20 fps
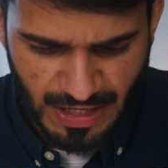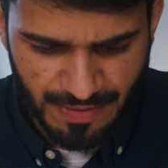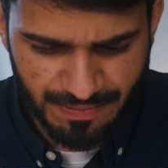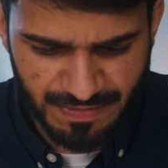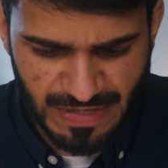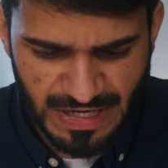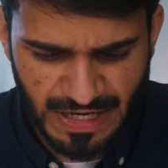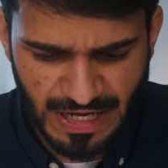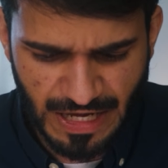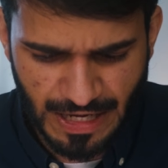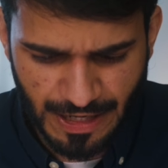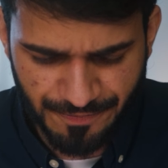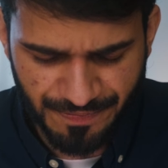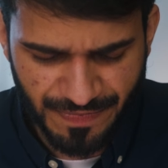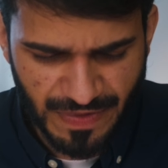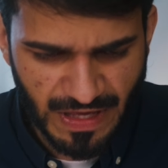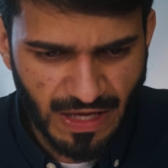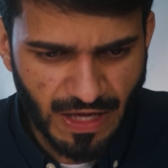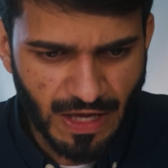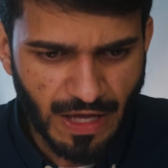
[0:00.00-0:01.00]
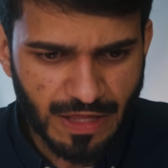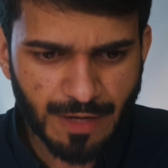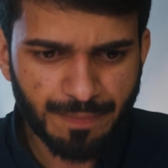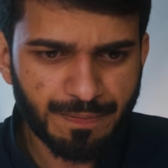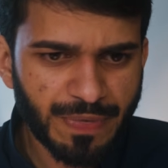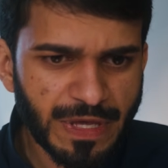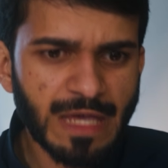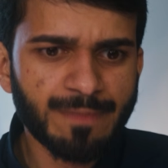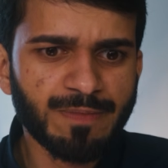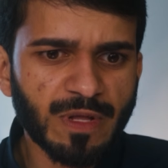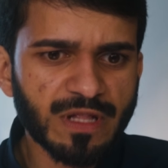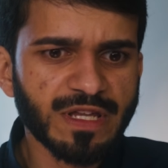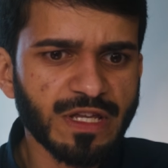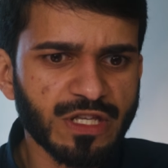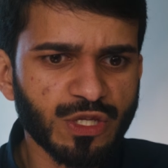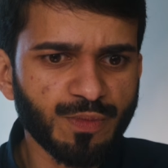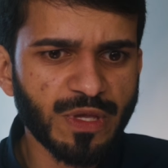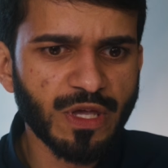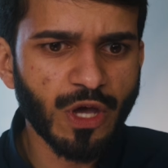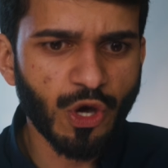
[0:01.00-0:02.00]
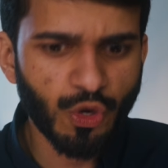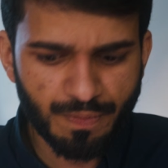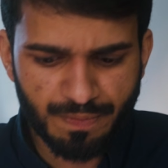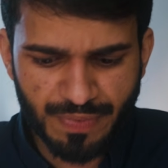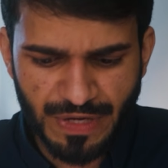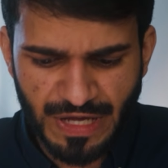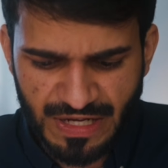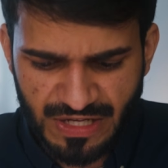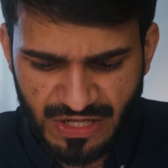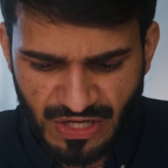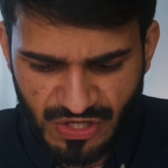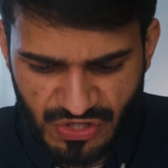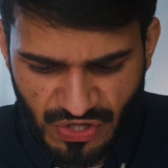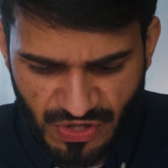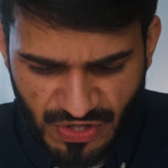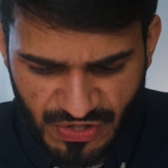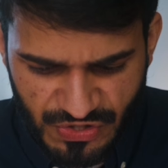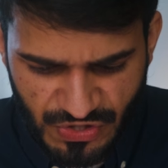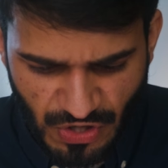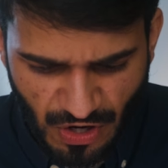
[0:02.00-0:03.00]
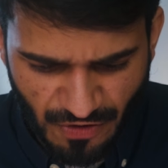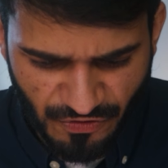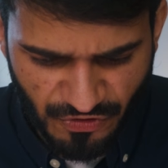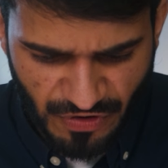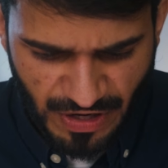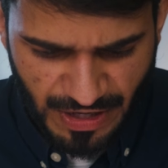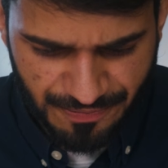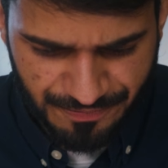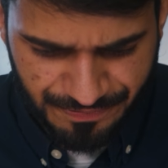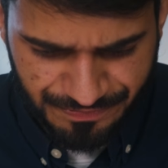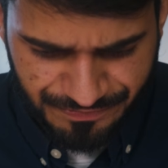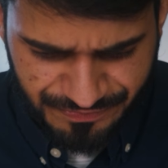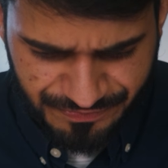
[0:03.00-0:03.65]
meaning the people need to be obedient to the sovereign,